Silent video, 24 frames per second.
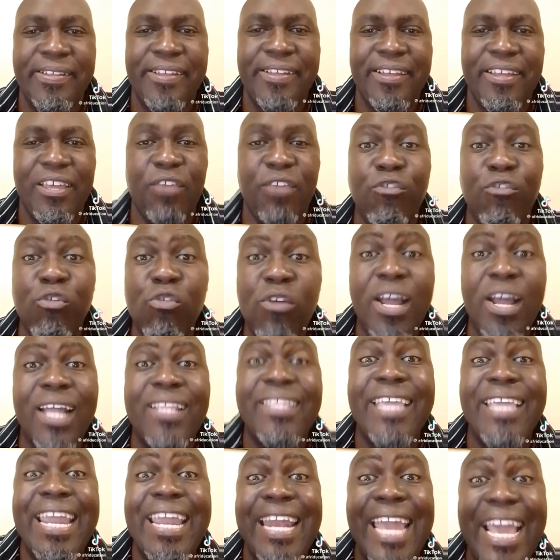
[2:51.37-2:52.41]
If you look at
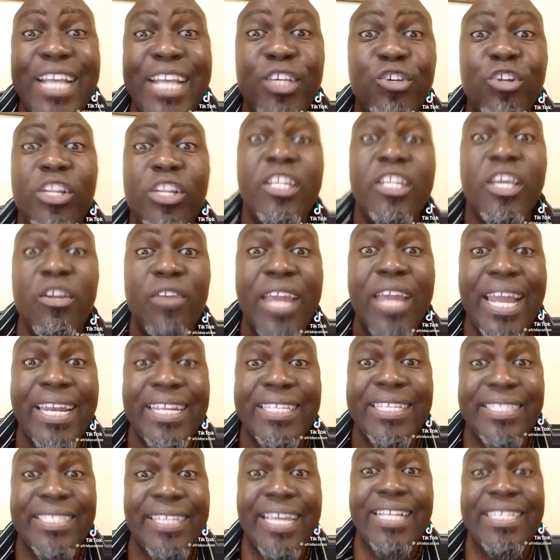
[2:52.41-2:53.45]
the election in the
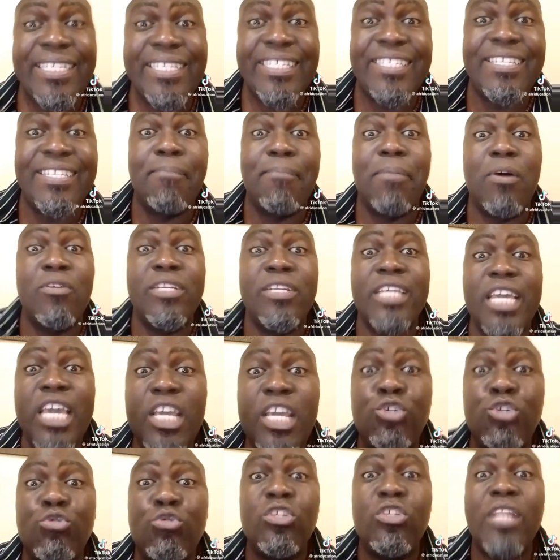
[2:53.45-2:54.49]
United States, it's about
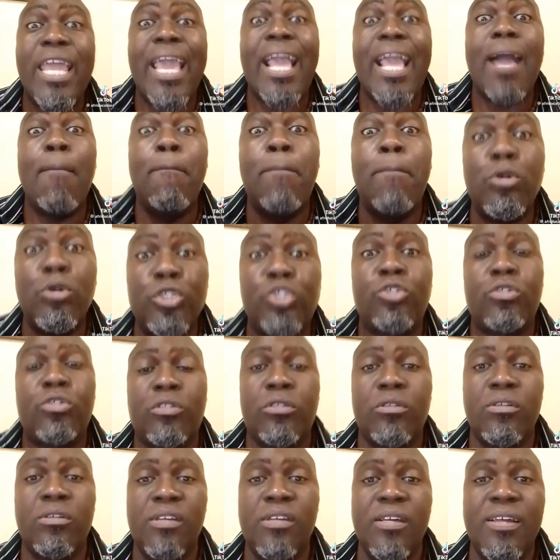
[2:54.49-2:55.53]
issues like abortion.
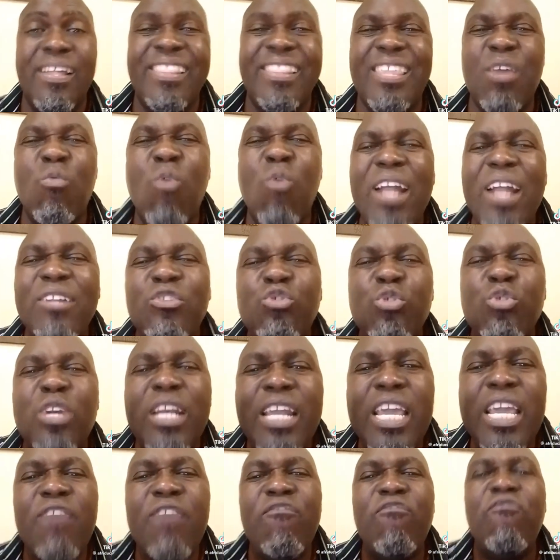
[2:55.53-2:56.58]
They want to
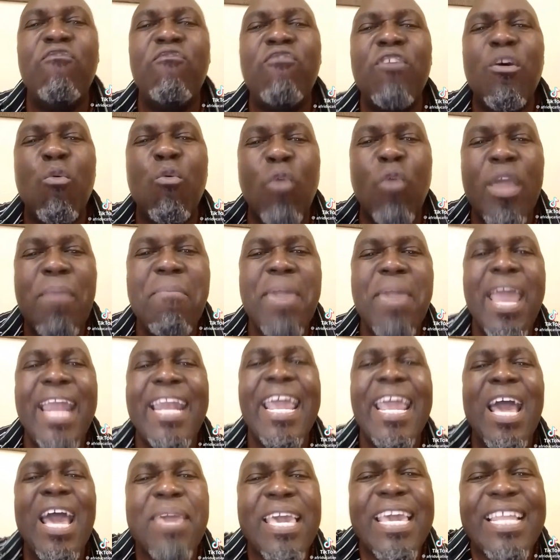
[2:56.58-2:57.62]
leave women
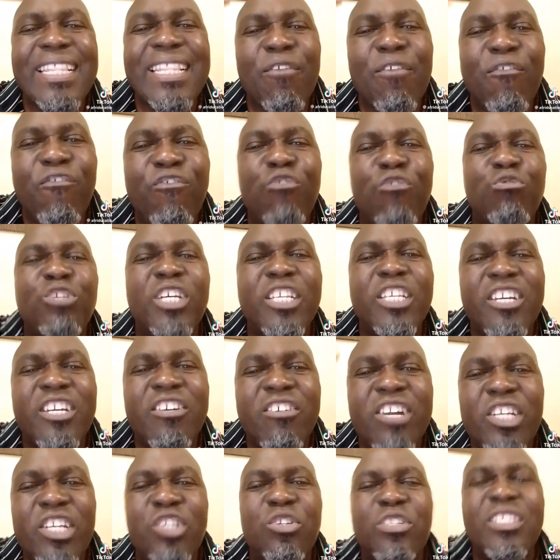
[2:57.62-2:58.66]
in the future
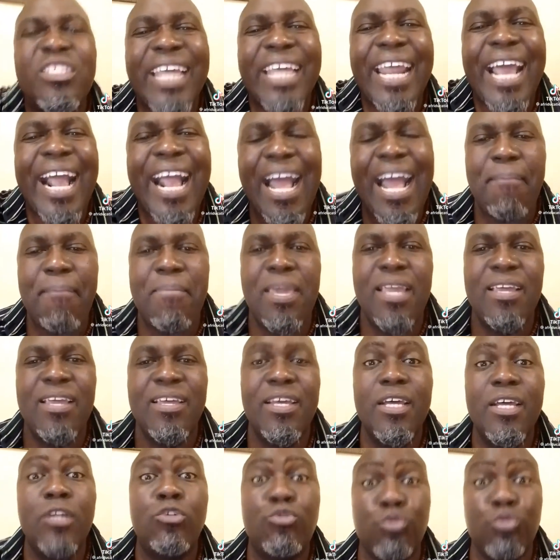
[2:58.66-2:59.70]
generations that are coming
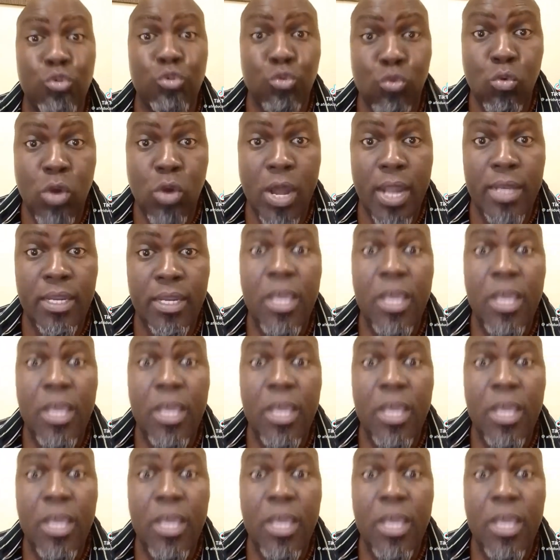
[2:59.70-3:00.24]
to do what?